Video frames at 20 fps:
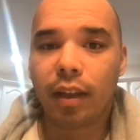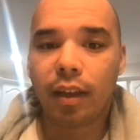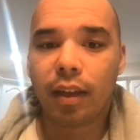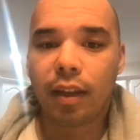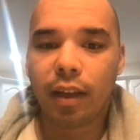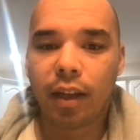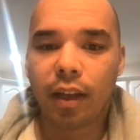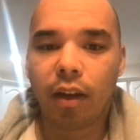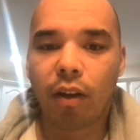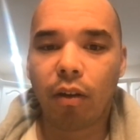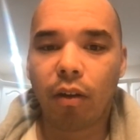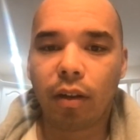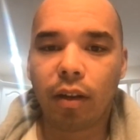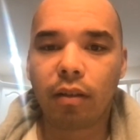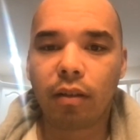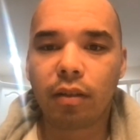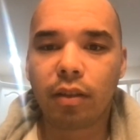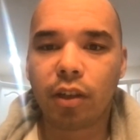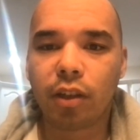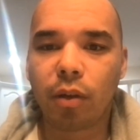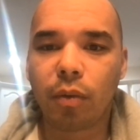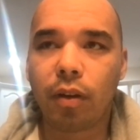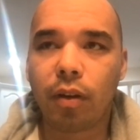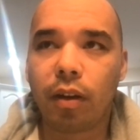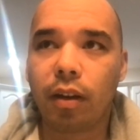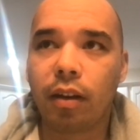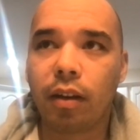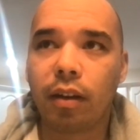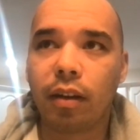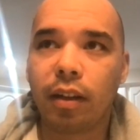here's Gerwin
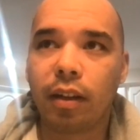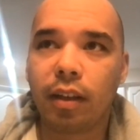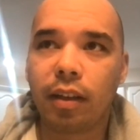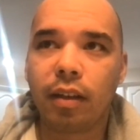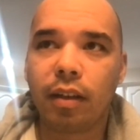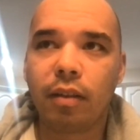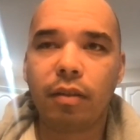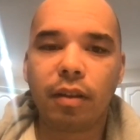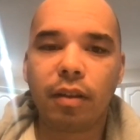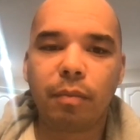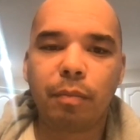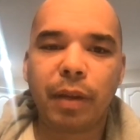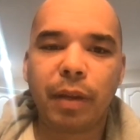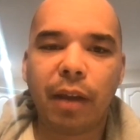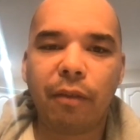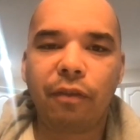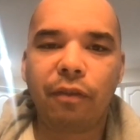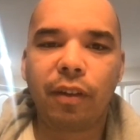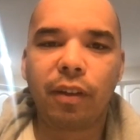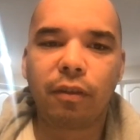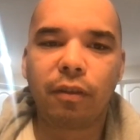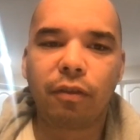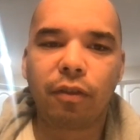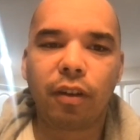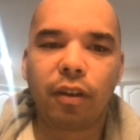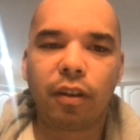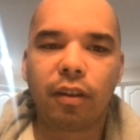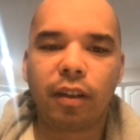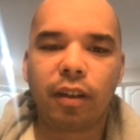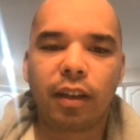on it became filler
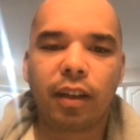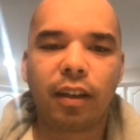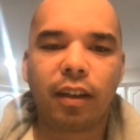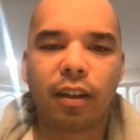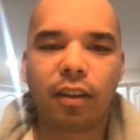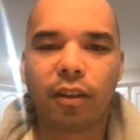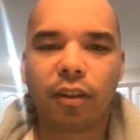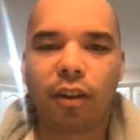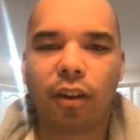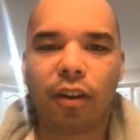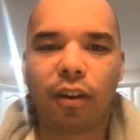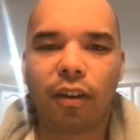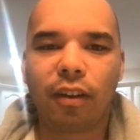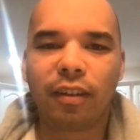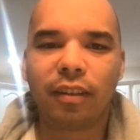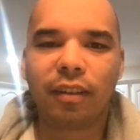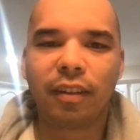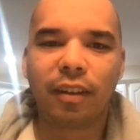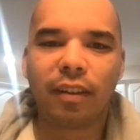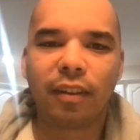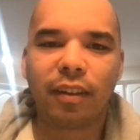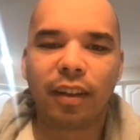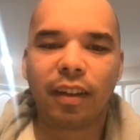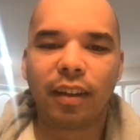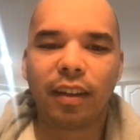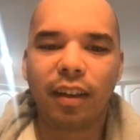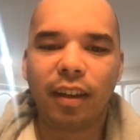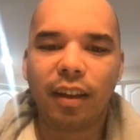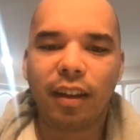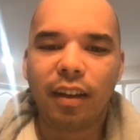for like another card,
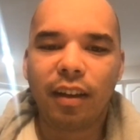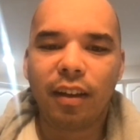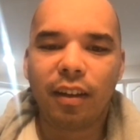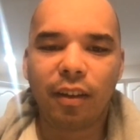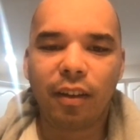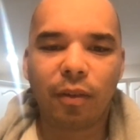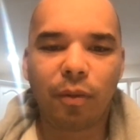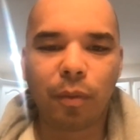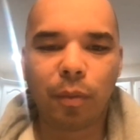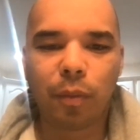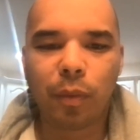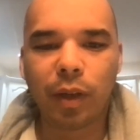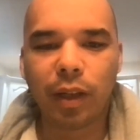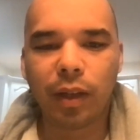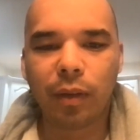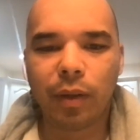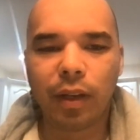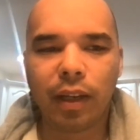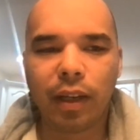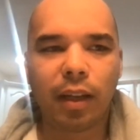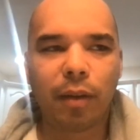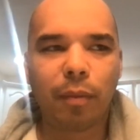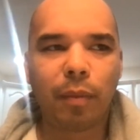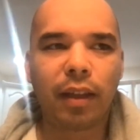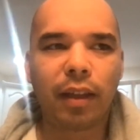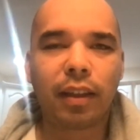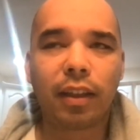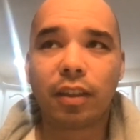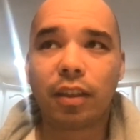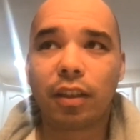like we need to
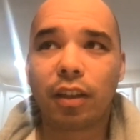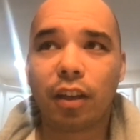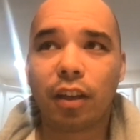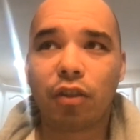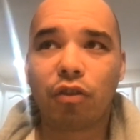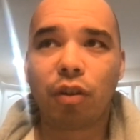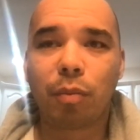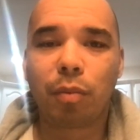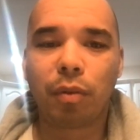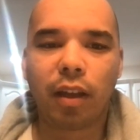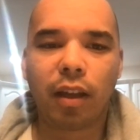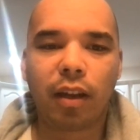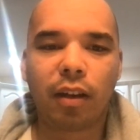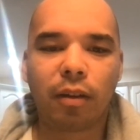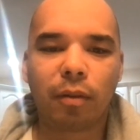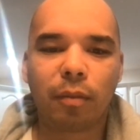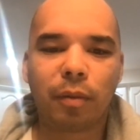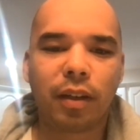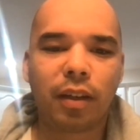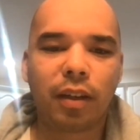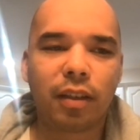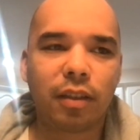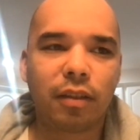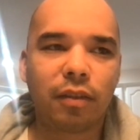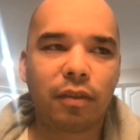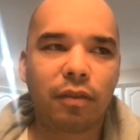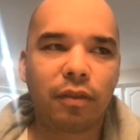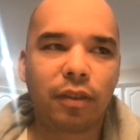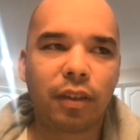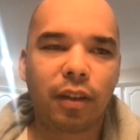make this a triple header because
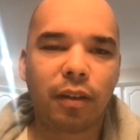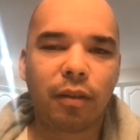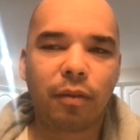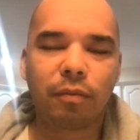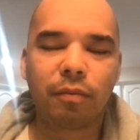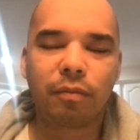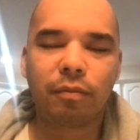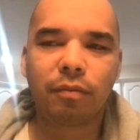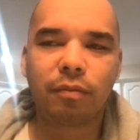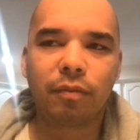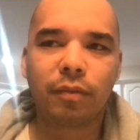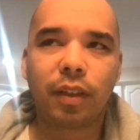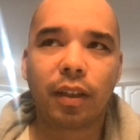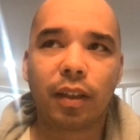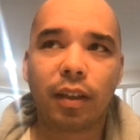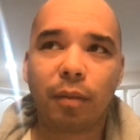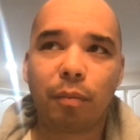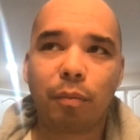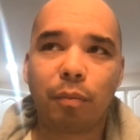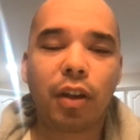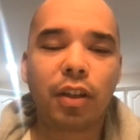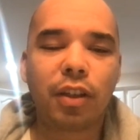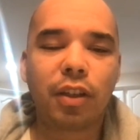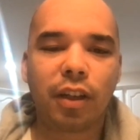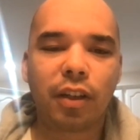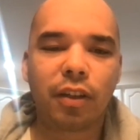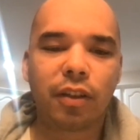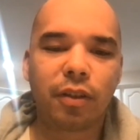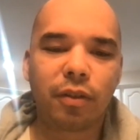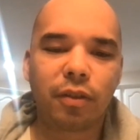of budget
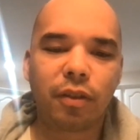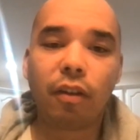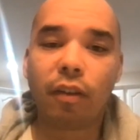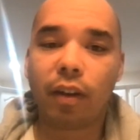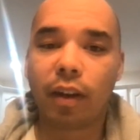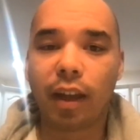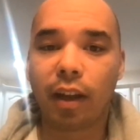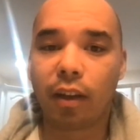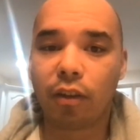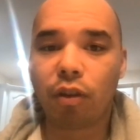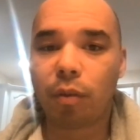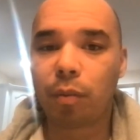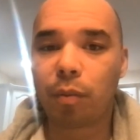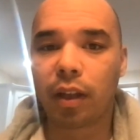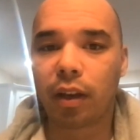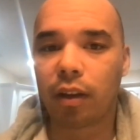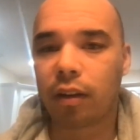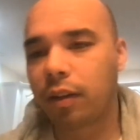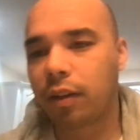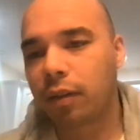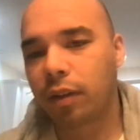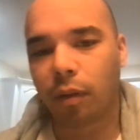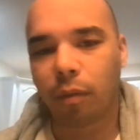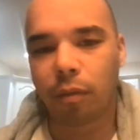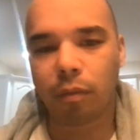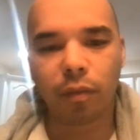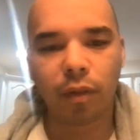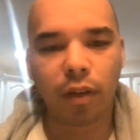issues. All right, yeah, triple header. There we go.